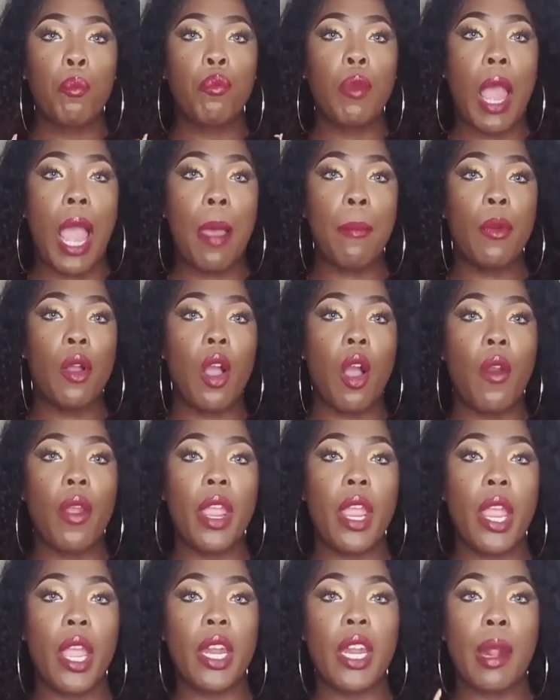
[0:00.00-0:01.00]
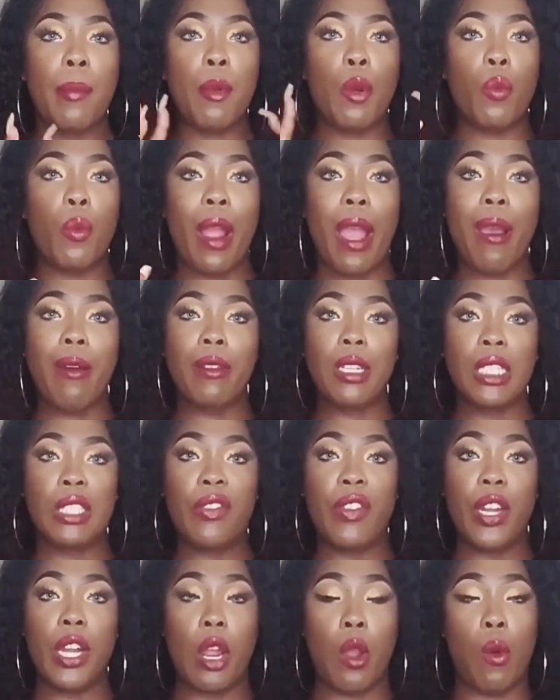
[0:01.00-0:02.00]
I'm I'm gonna go ahead and I'm gonna round
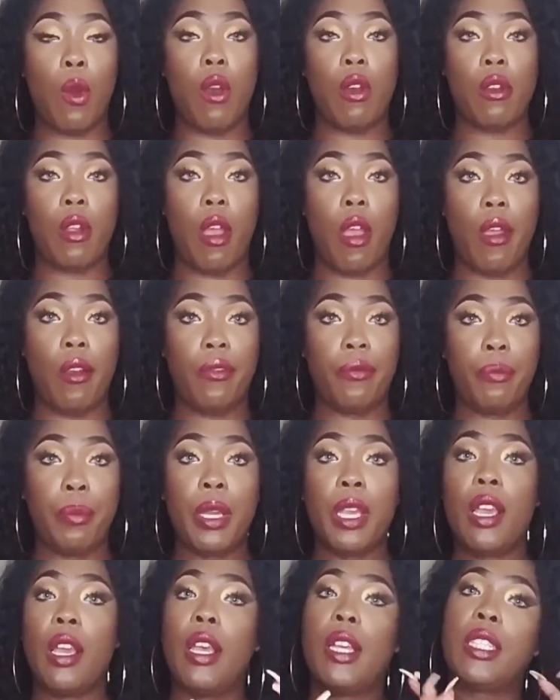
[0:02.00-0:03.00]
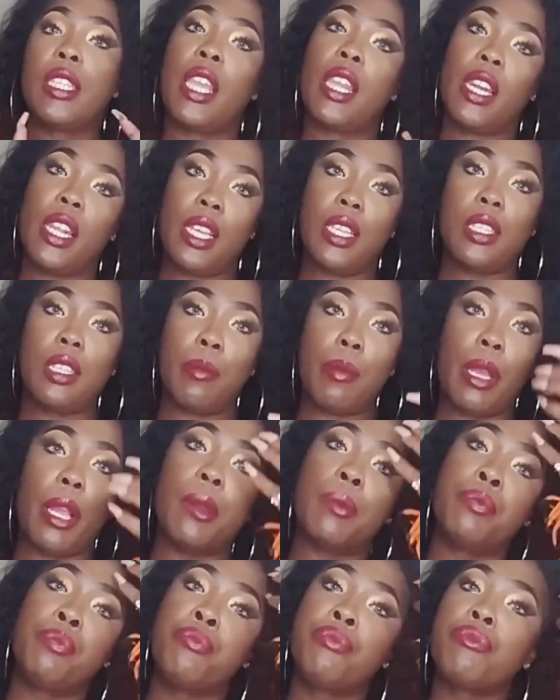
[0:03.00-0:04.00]
this video on off because it needs to
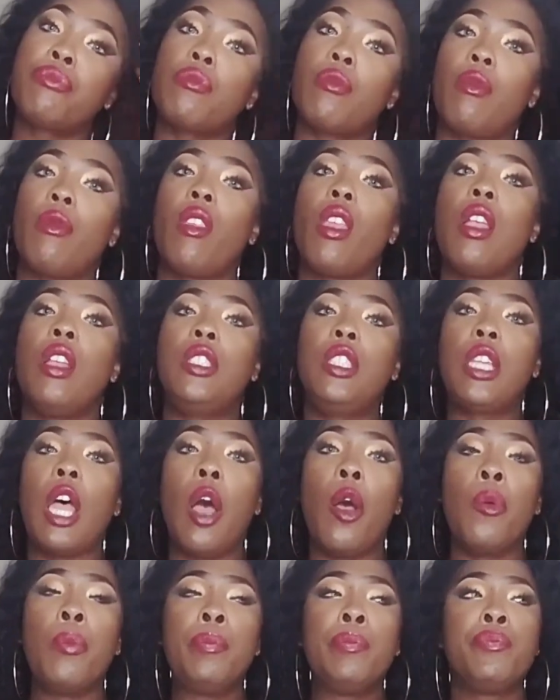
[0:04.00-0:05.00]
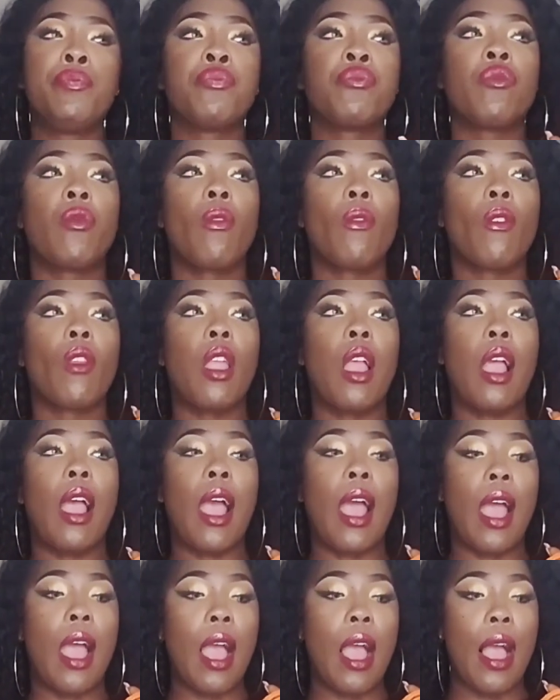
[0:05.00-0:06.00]
be. So,
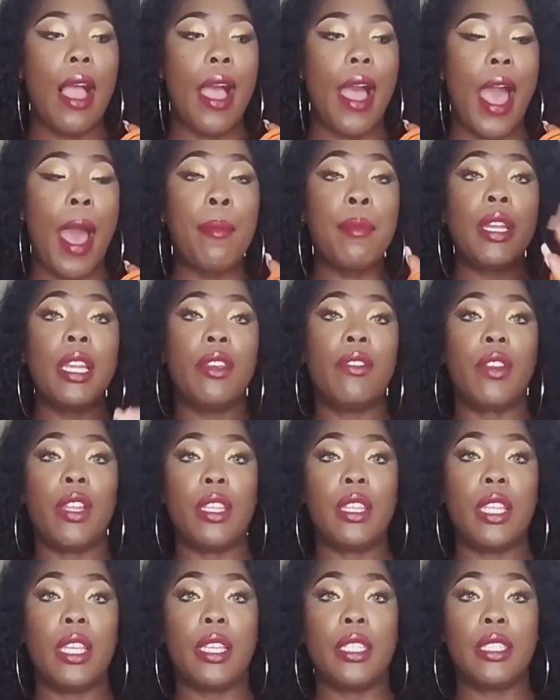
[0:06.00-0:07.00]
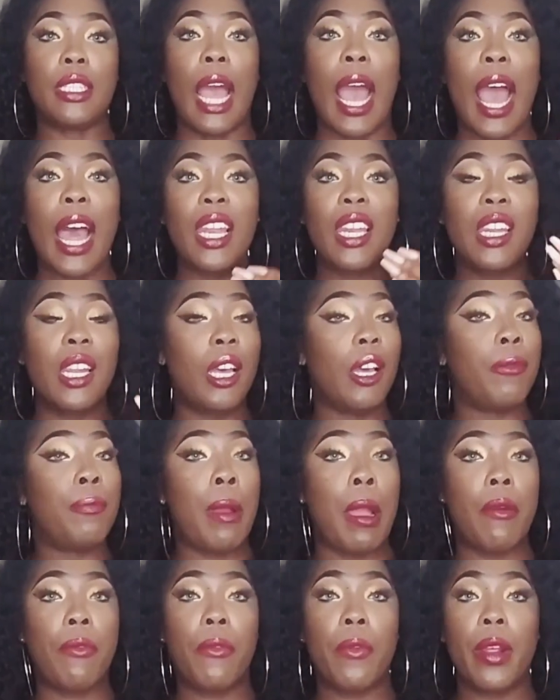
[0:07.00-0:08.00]
I'm gonna leave it at this. I love
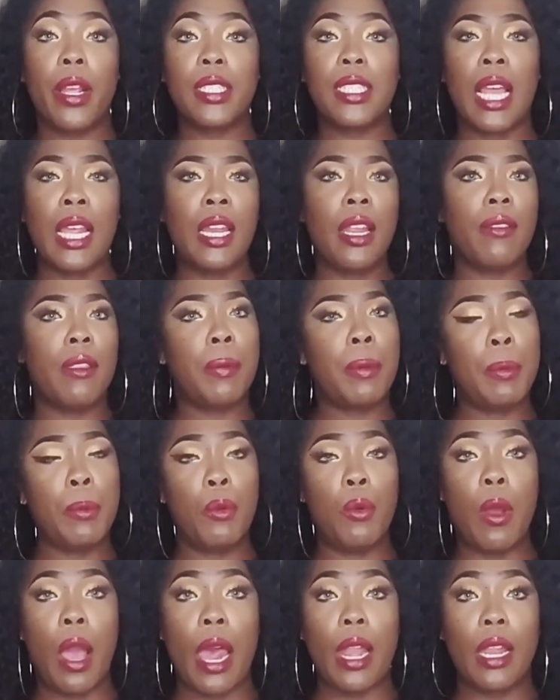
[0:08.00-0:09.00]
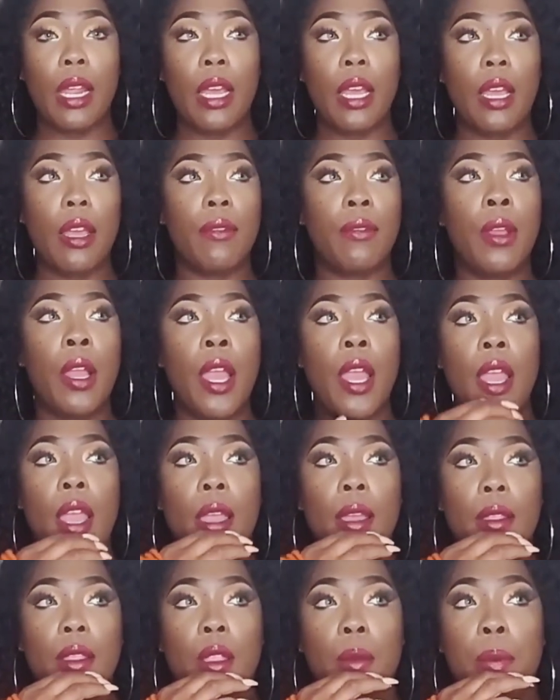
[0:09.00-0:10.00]
my friends. I love the people who I love.
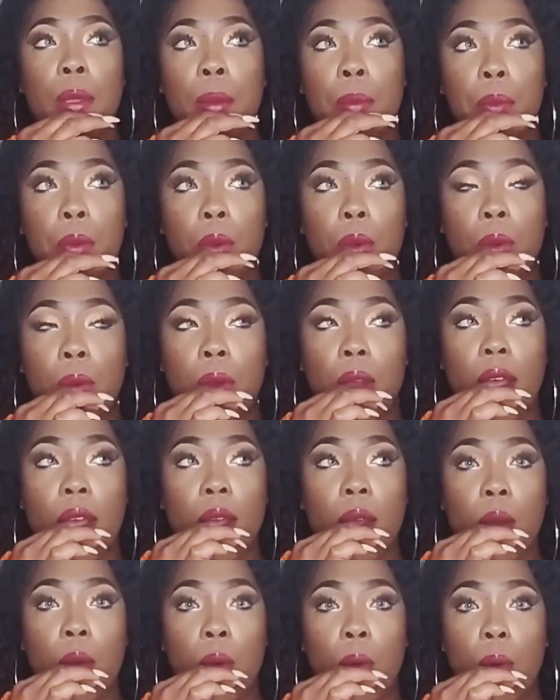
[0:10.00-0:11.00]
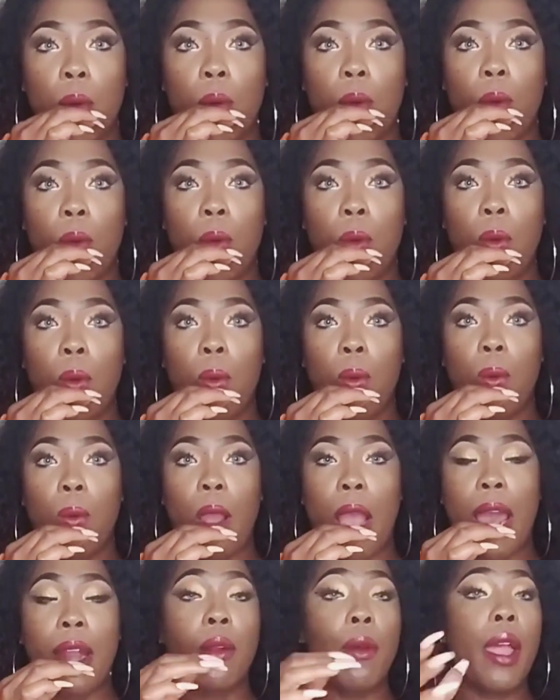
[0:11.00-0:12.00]
The people
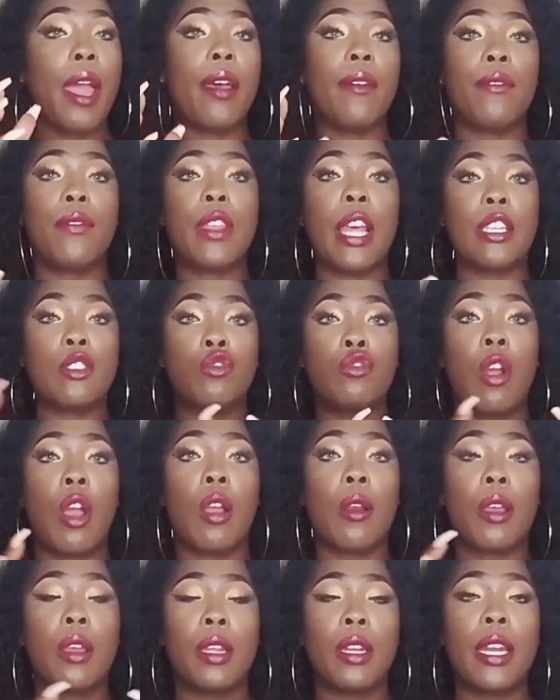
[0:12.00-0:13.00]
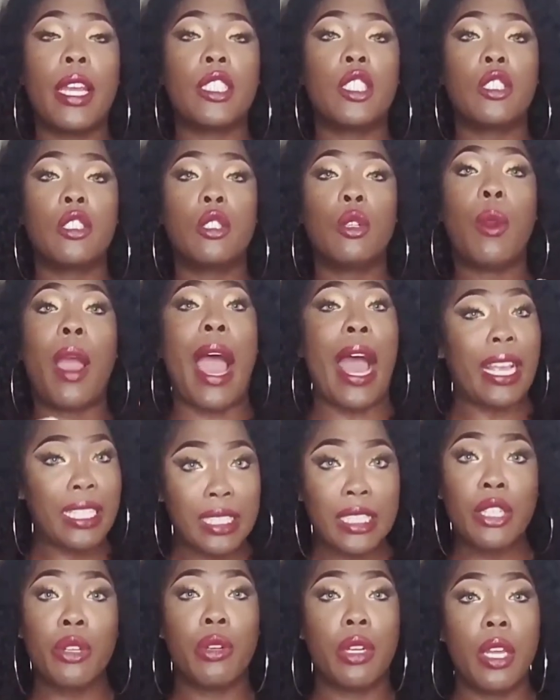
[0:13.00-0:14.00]
who I don't have that strong connection to,
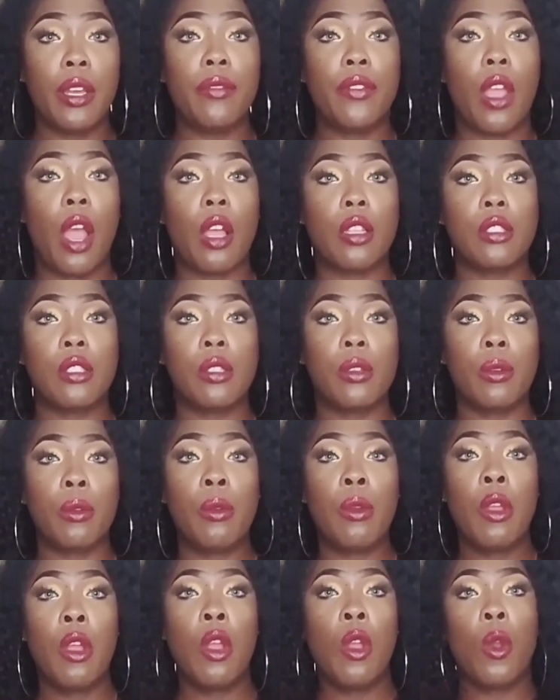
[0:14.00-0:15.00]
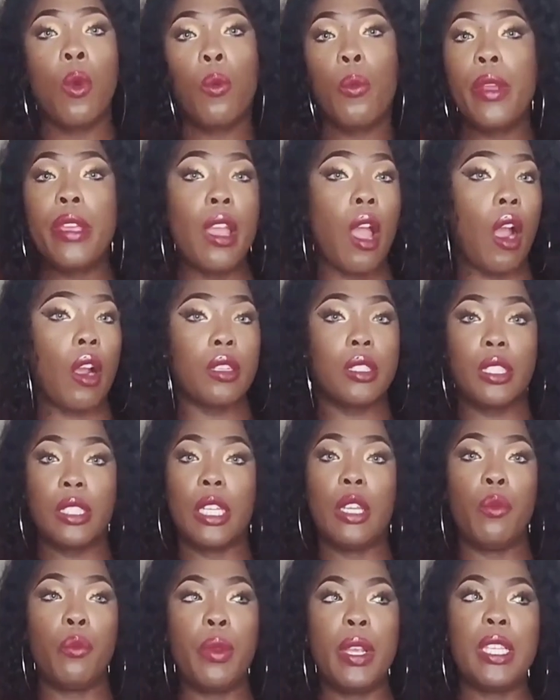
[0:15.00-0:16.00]
I still love y'all too. We
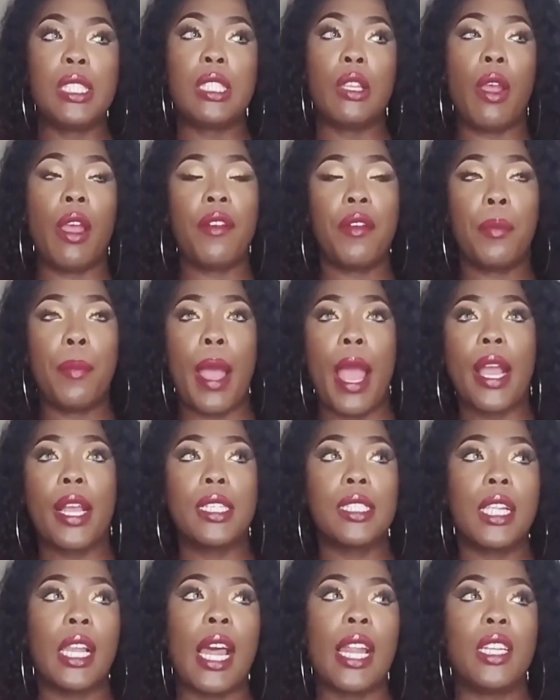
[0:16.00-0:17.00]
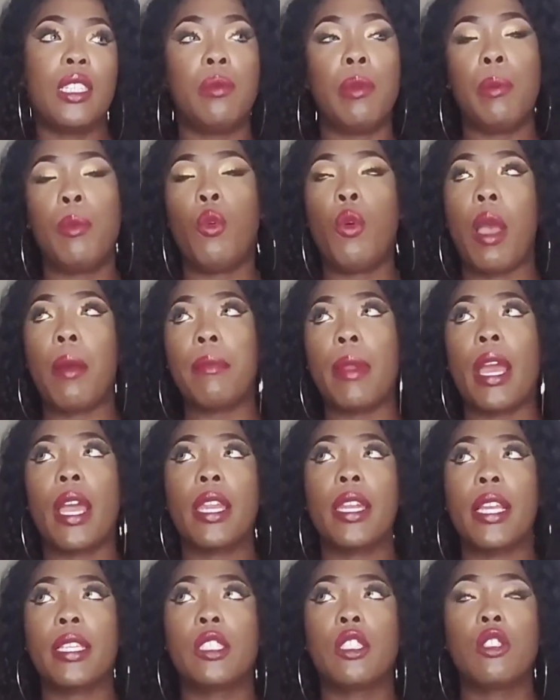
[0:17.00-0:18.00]
still have a bond because a lot of these people who I'm not
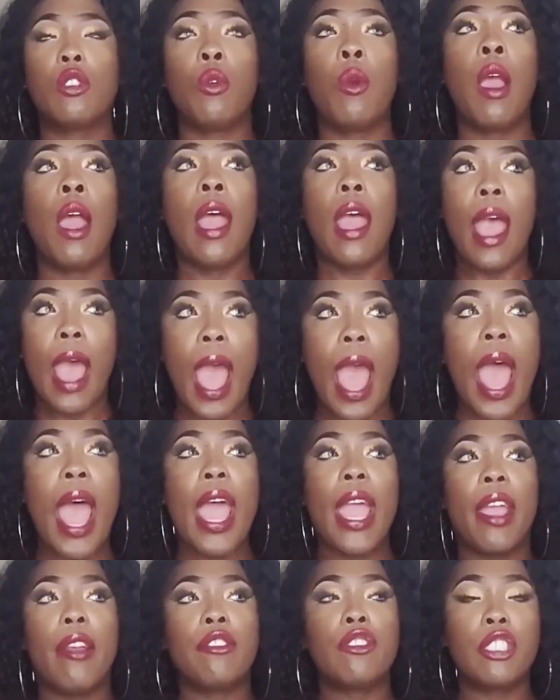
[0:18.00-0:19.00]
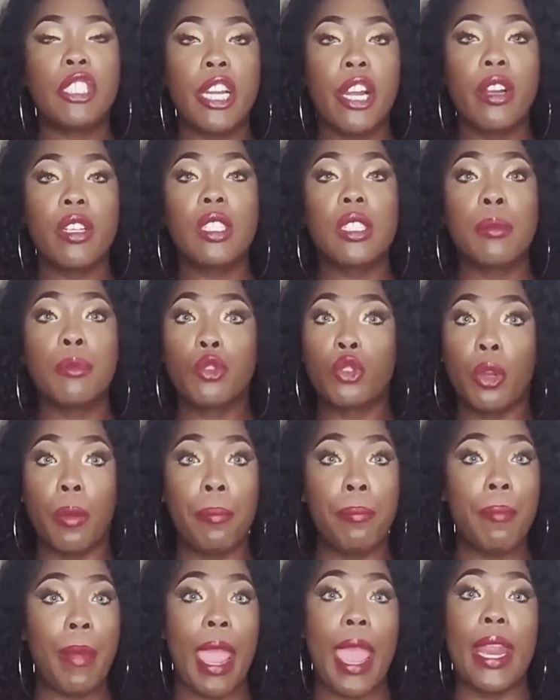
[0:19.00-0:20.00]
connected to, I have shared some
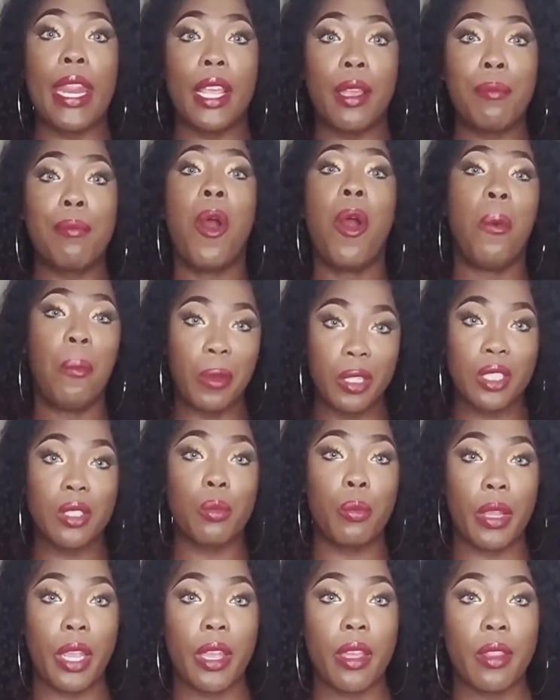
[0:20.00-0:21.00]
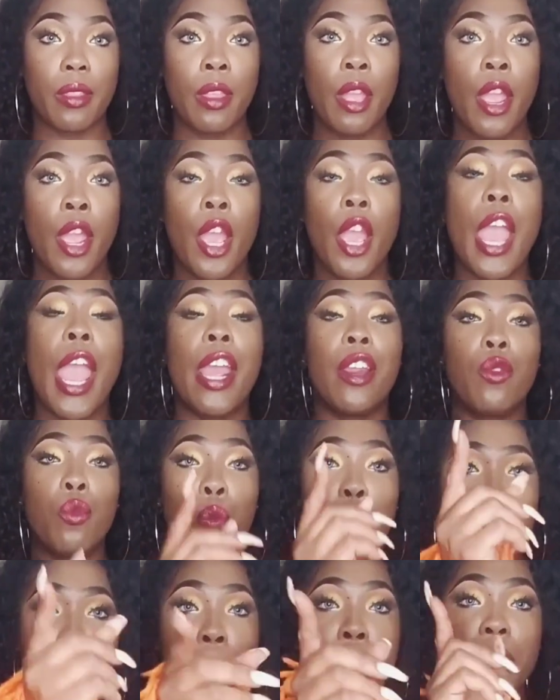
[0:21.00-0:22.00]
dramatic moments with.
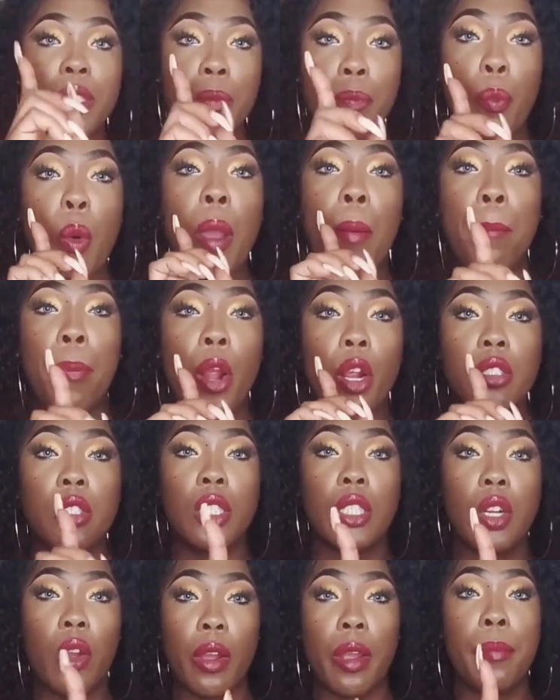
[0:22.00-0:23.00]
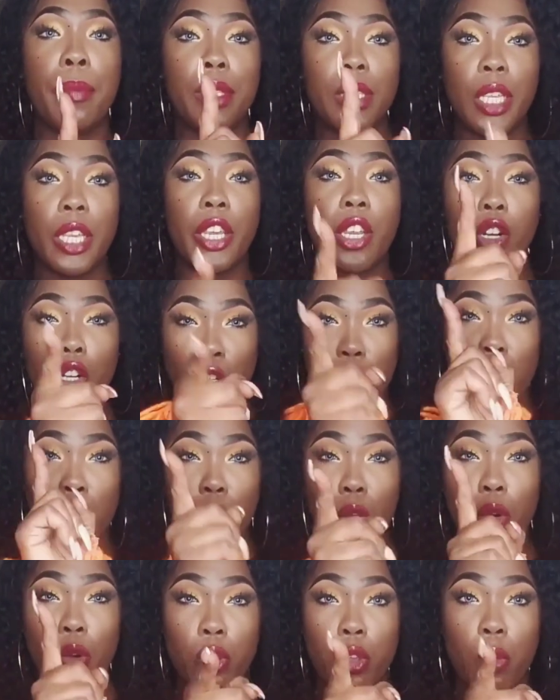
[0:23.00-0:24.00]
And one person though in particular, you
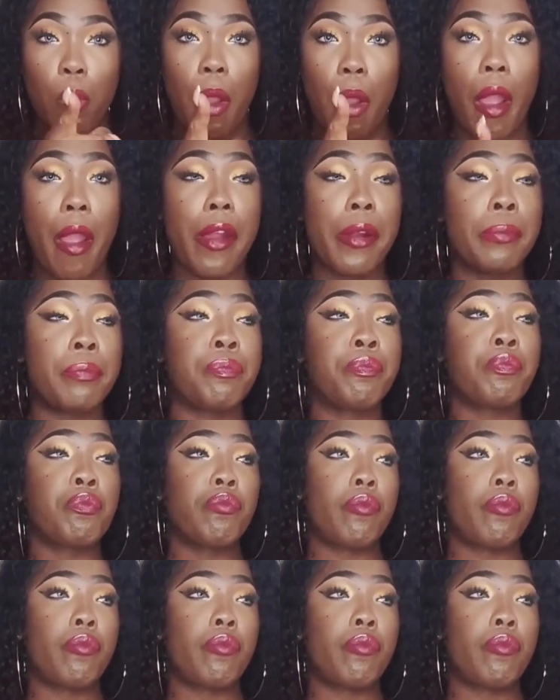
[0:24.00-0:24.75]
know who you are.